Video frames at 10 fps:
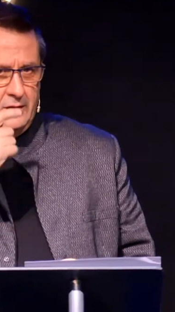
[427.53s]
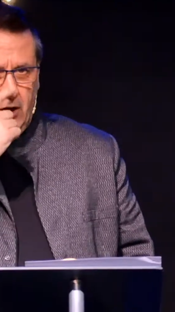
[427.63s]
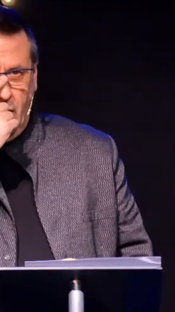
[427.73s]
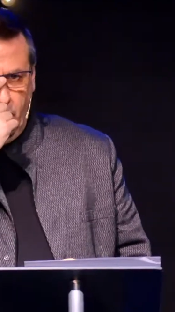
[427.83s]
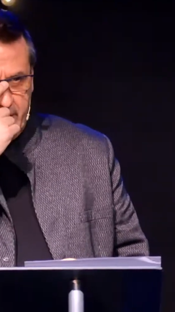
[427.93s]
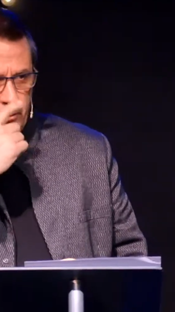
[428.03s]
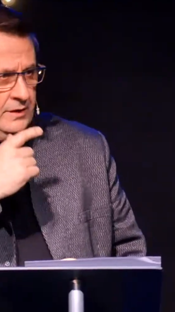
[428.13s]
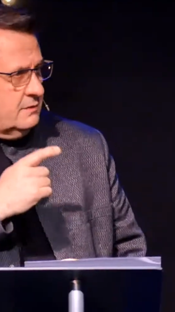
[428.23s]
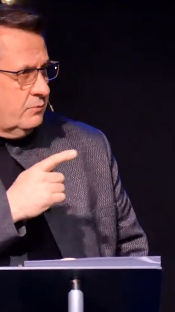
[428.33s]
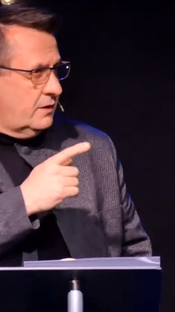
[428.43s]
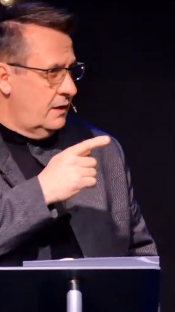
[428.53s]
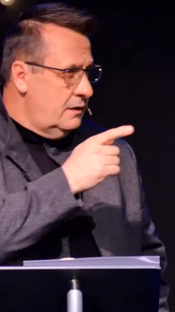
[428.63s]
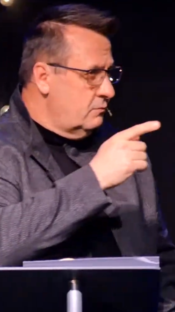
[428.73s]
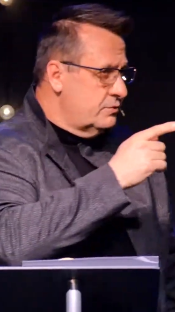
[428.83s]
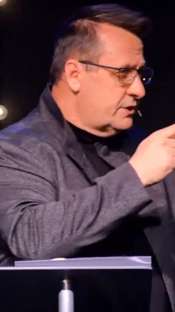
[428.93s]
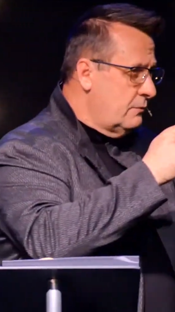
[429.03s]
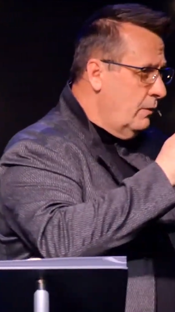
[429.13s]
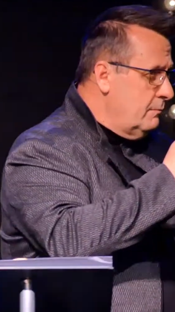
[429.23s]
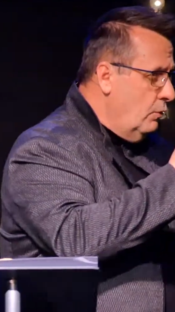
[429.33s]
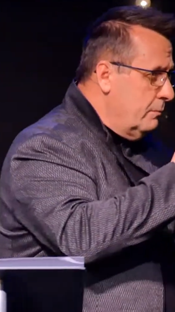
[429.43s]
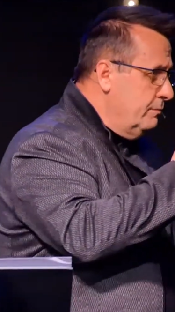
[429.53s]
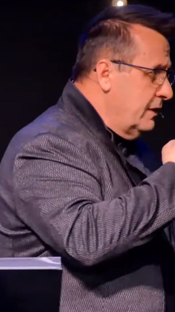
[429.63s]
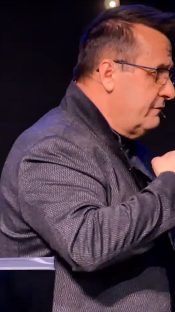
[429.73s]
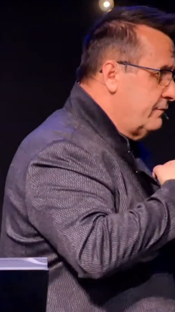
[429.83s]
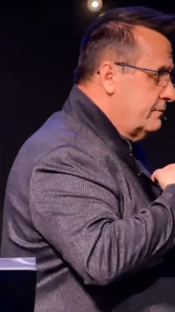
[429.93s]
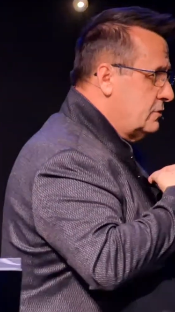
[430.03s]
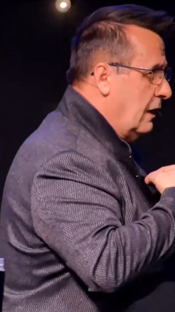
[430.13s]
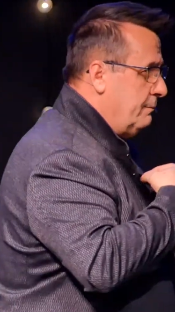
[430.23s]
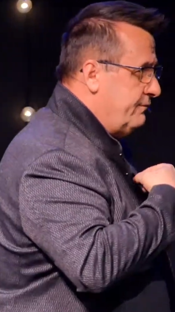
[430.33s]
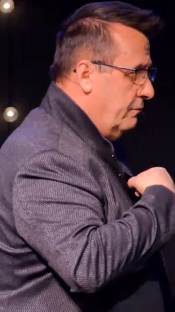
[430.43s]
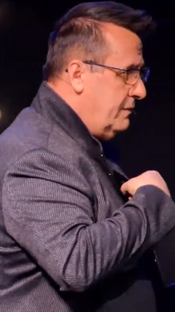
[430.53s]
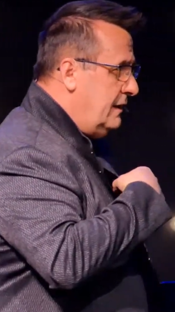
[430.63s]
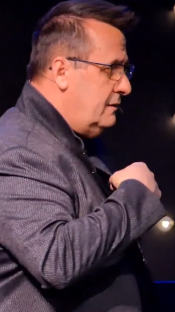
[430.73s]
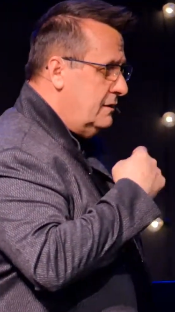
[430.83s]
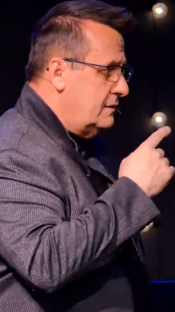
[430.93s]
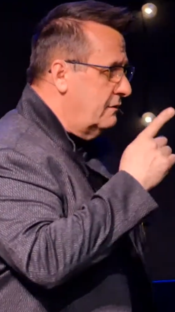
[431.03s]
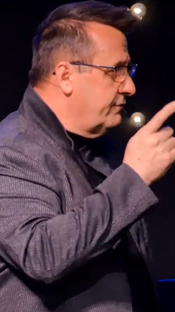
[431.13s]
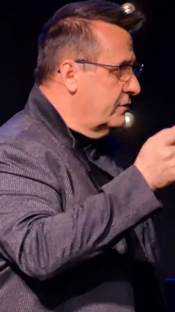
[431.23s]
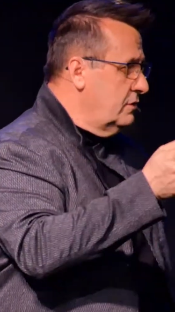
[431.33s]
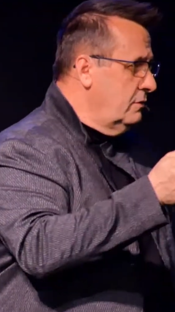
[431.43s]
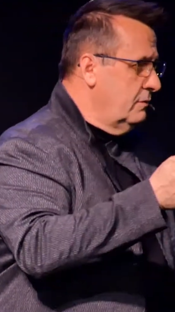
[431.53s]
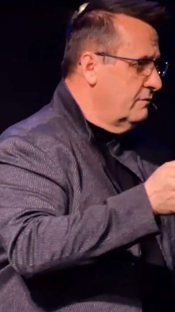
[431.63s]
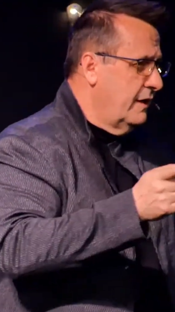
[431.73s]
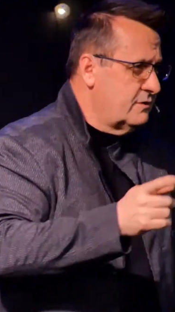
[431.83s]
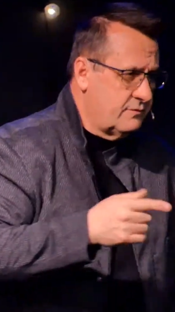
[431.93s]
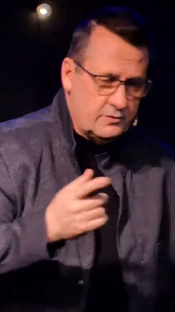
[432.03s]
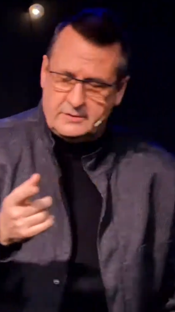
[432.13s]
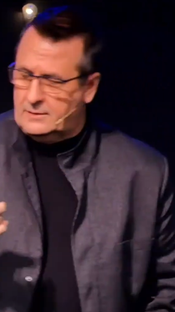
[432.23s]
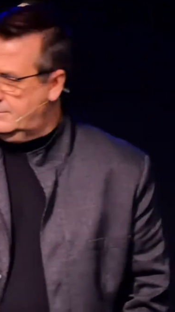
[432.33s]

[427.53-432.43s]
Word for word: All equal. He didn't, he didn't shed one more blood drop for me than he did for you, and vice versa.